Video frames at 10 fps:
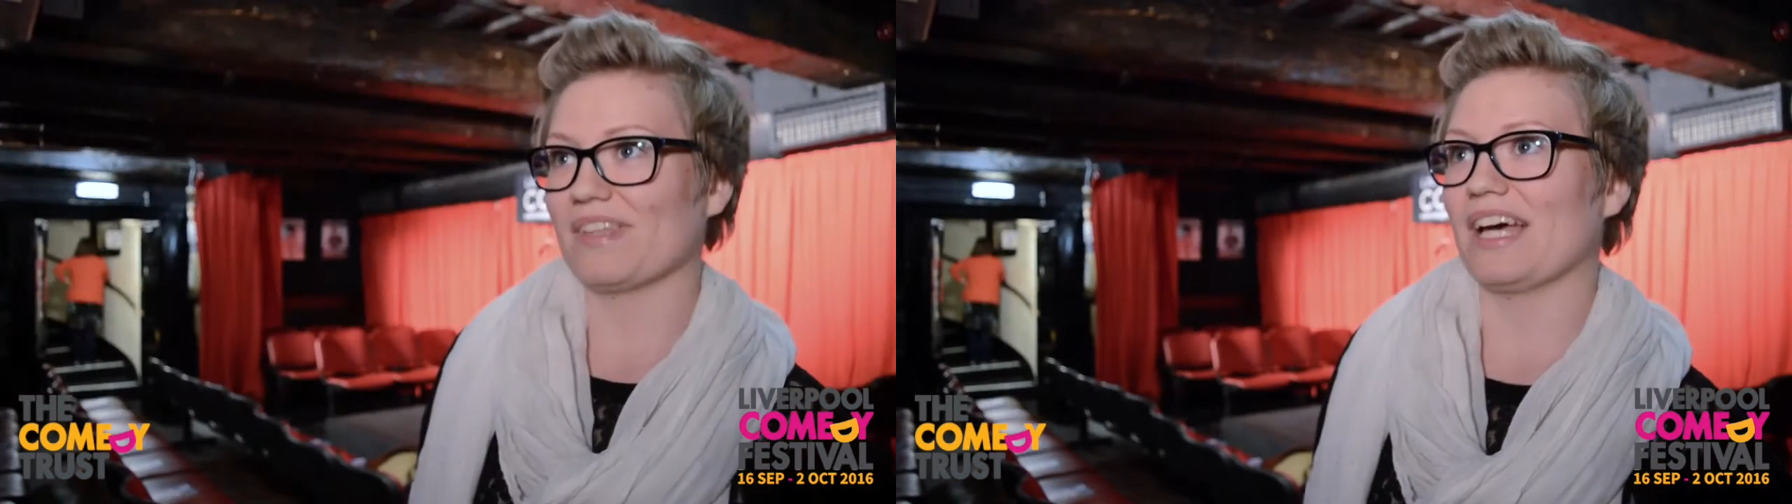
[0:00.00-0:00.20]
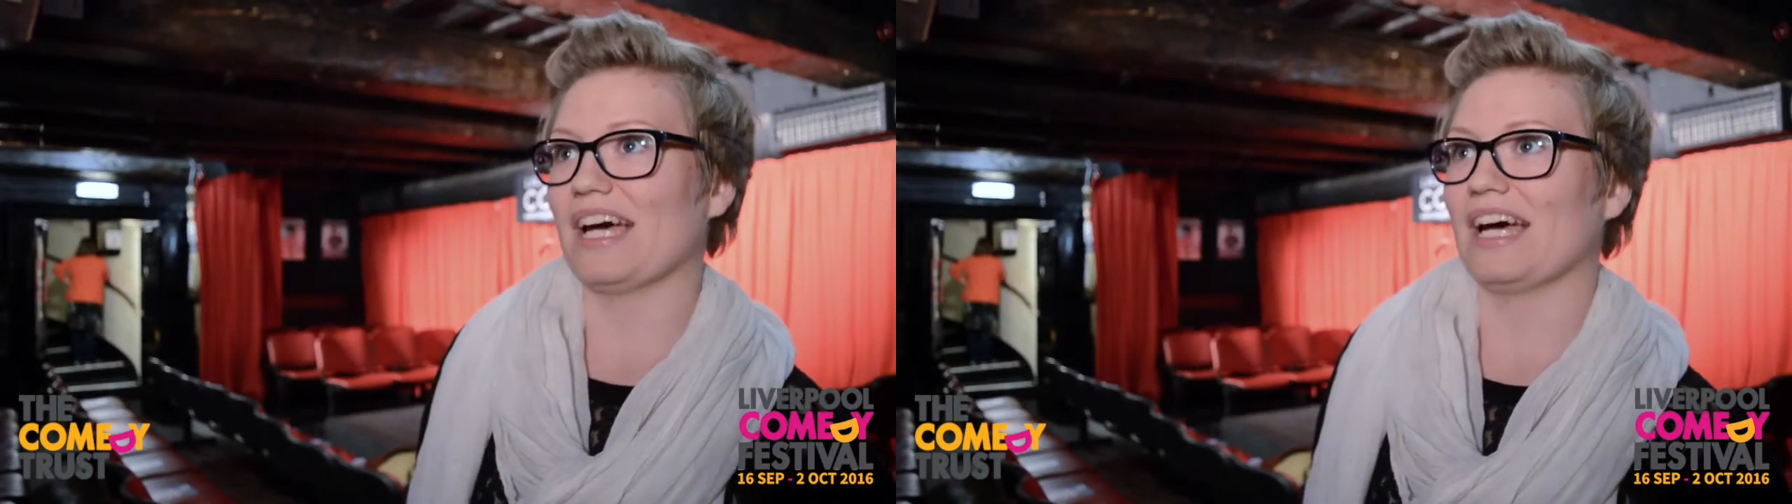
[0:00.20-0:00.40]

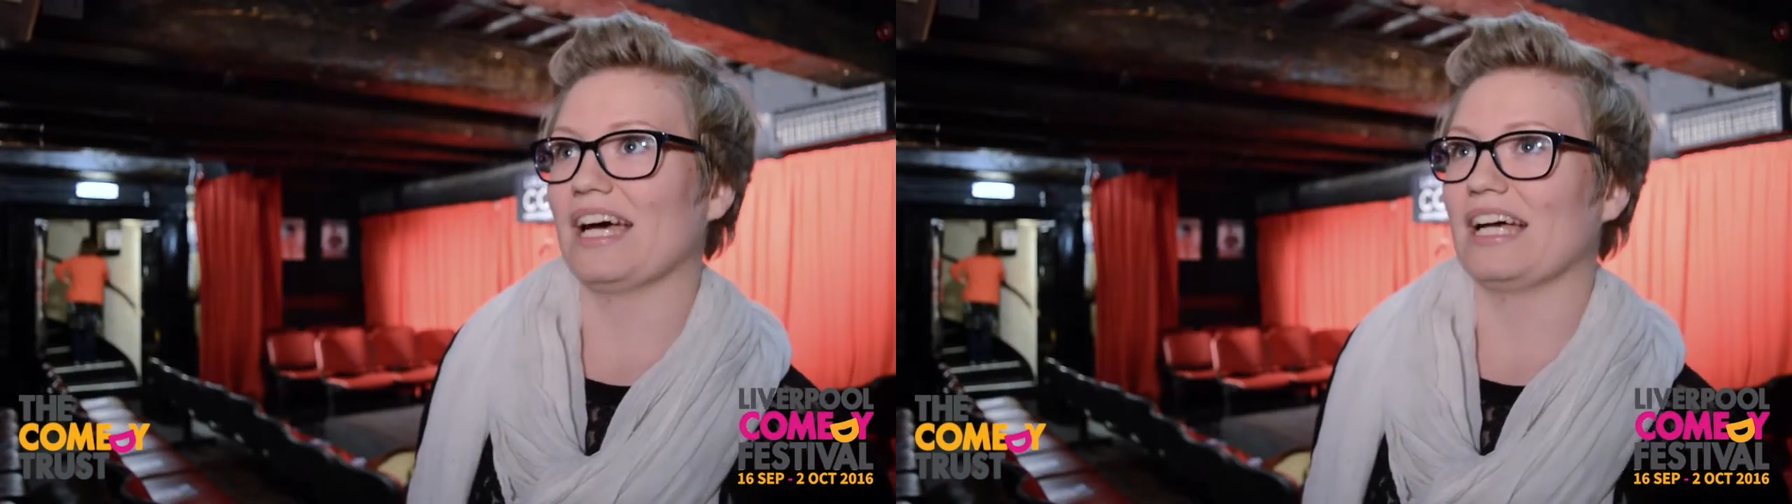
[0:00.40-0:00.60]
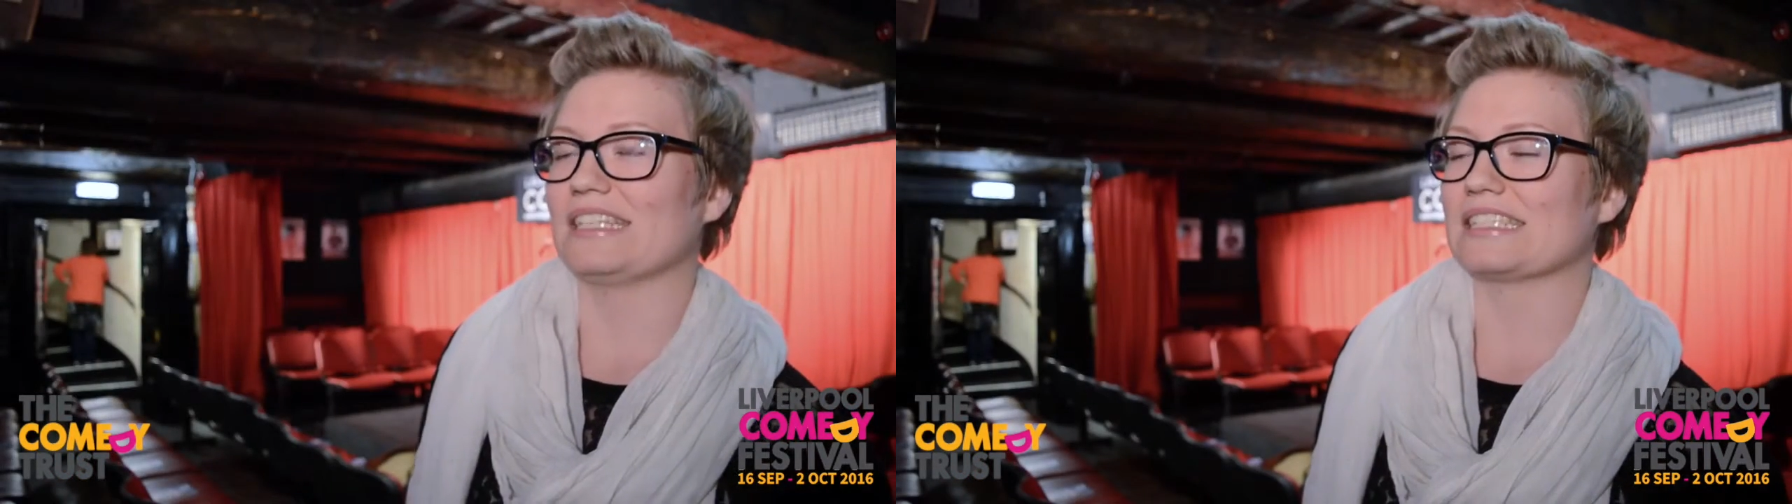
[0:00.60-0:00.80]

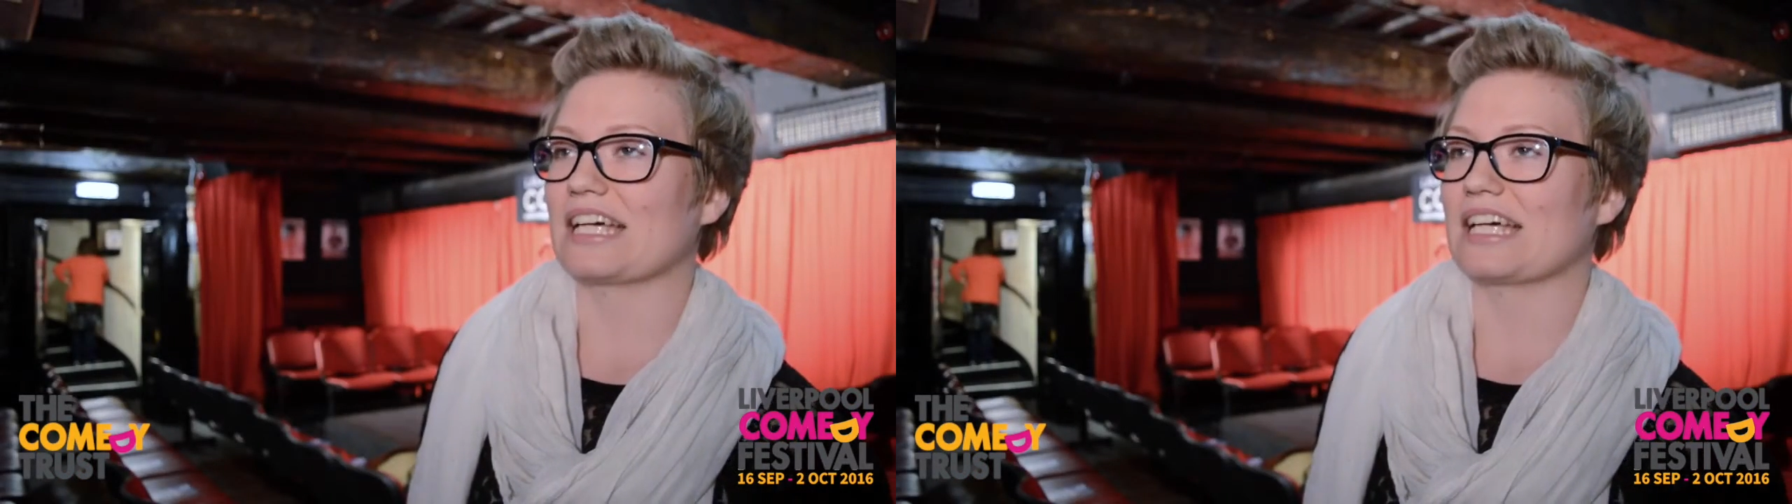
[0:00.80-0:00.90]
and